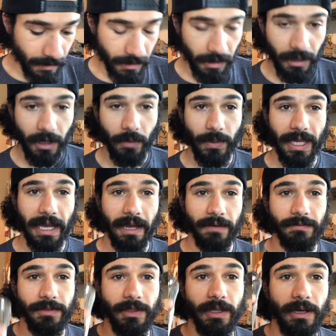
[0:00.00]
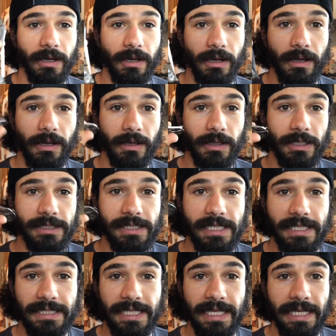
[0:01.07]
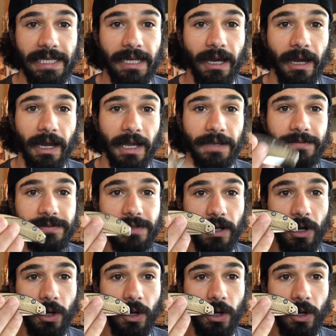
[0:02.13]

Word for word: Uh, we have the ZT Knives